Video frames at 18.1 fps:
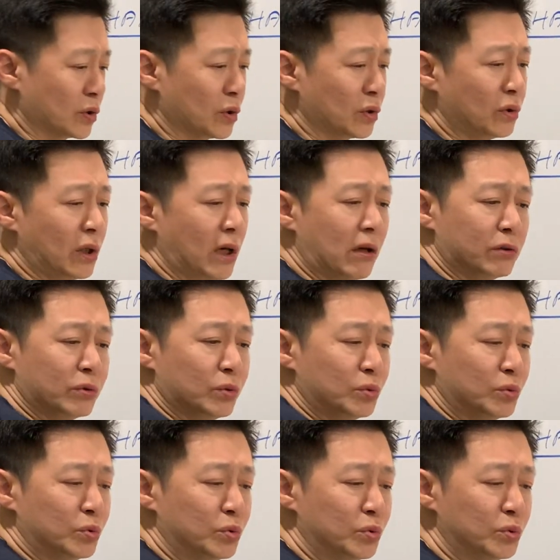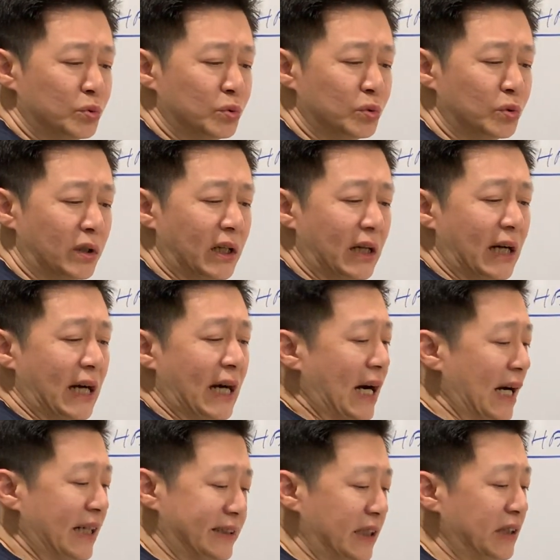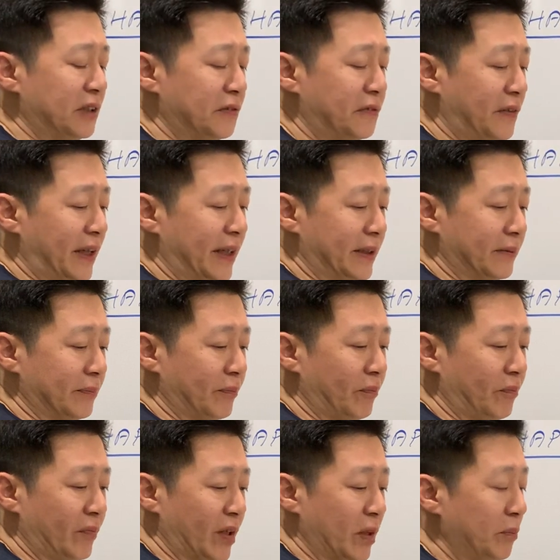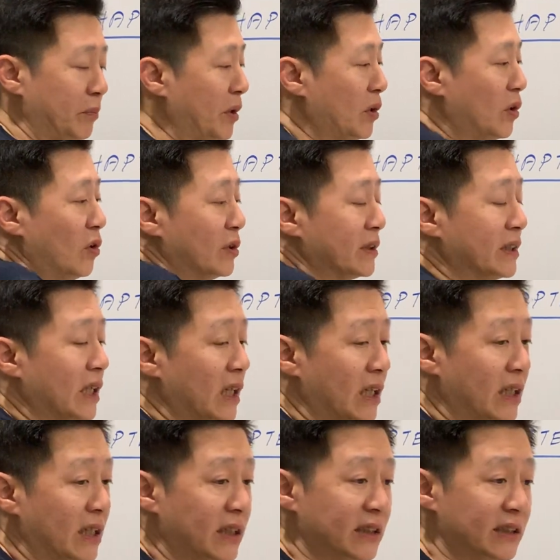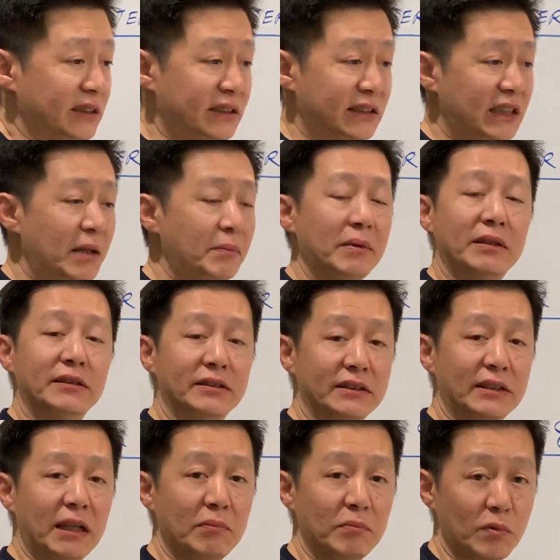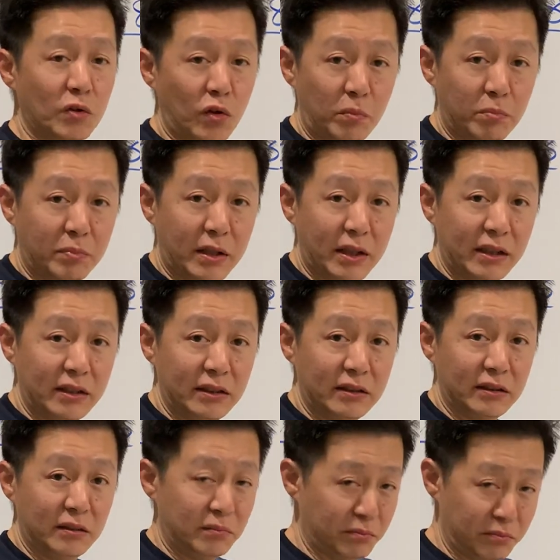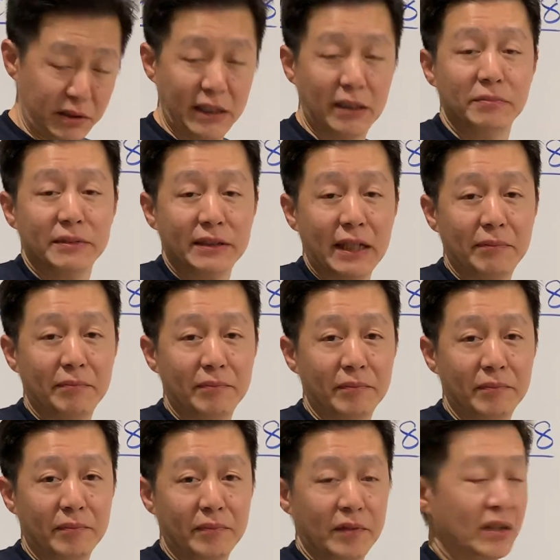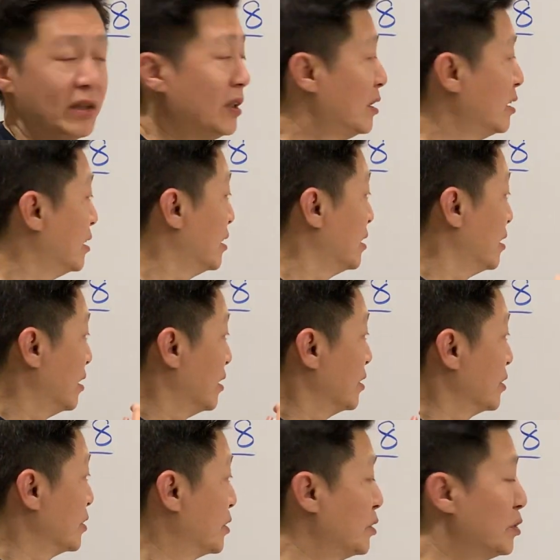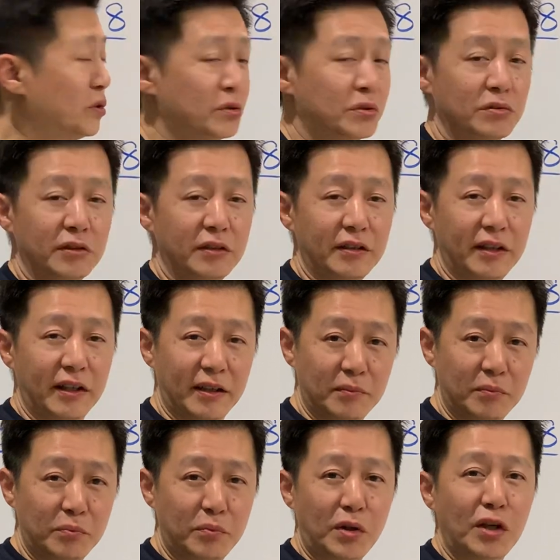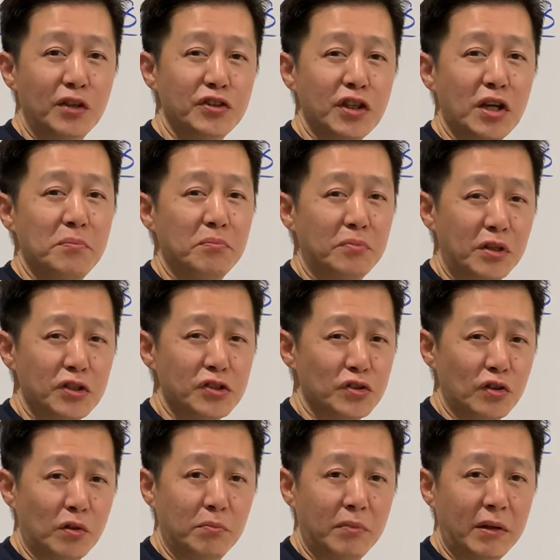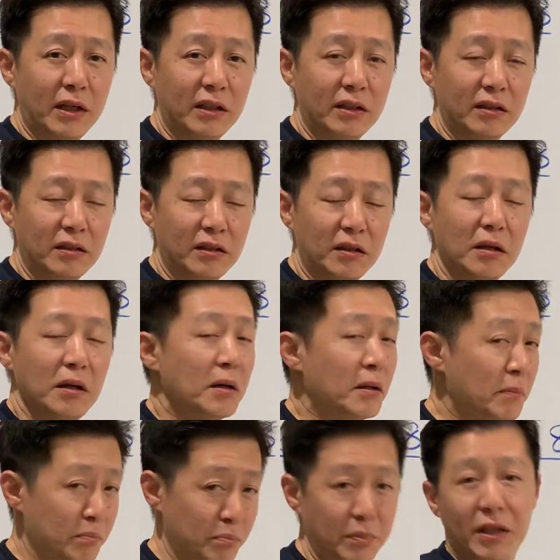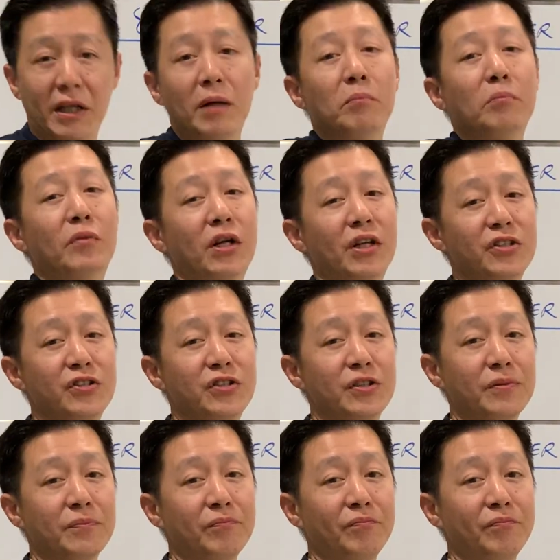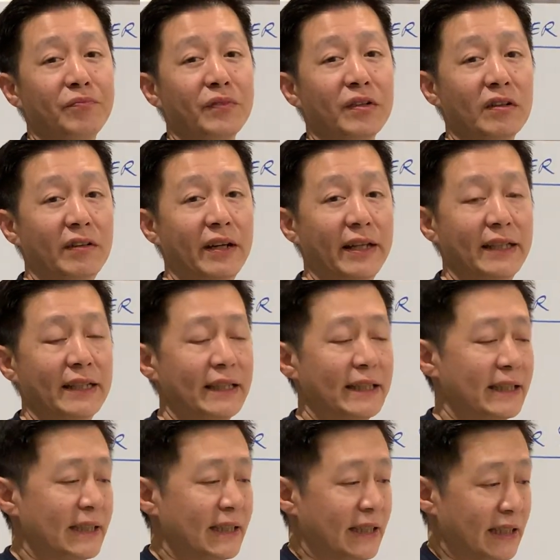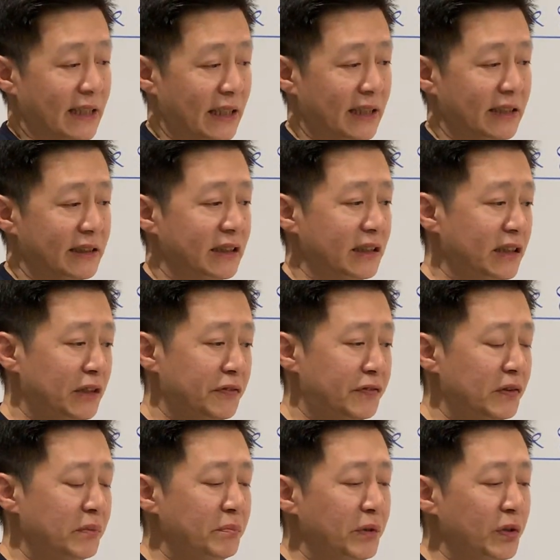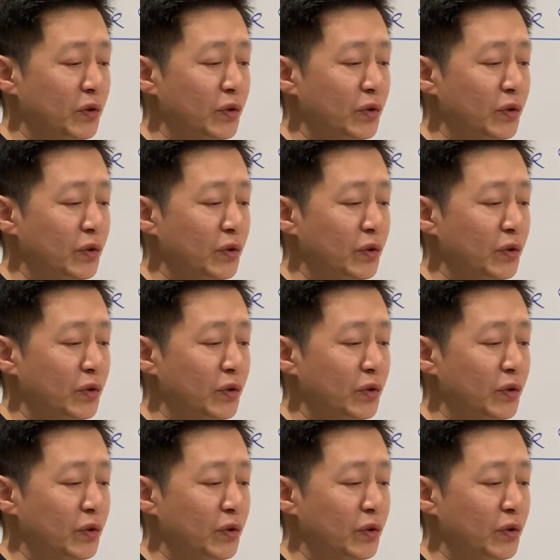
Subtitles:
so how to identify? Because stem and stem combine become stem, so branch and branch combine become branch, right? The difference